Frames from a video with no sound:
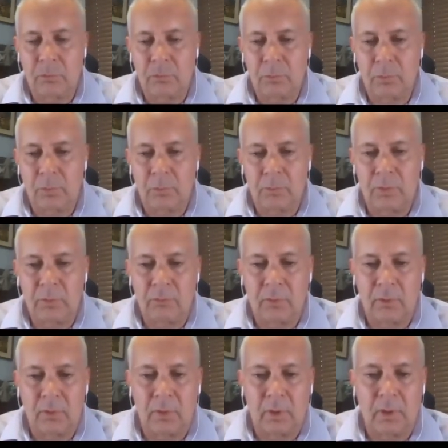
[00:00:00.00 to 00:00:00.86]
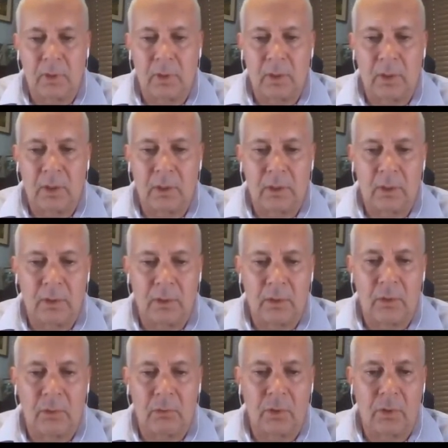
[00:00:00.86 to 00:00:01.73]
permits in the
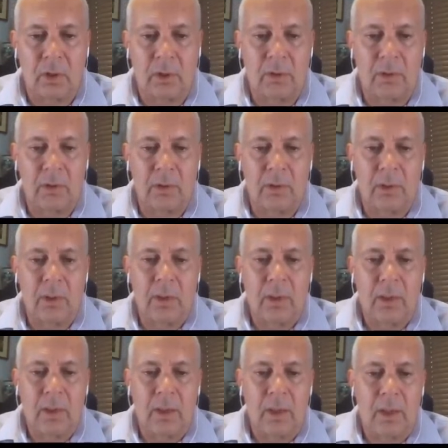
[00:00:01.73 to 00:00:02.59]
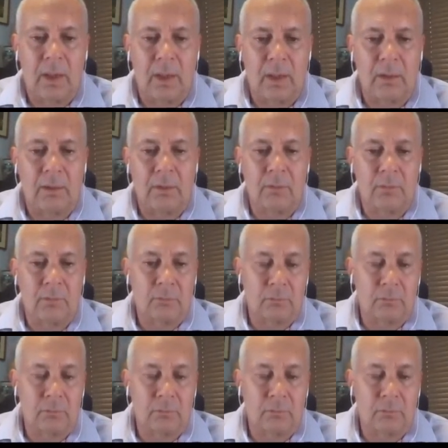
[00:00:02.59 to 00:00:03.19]
Yukon, and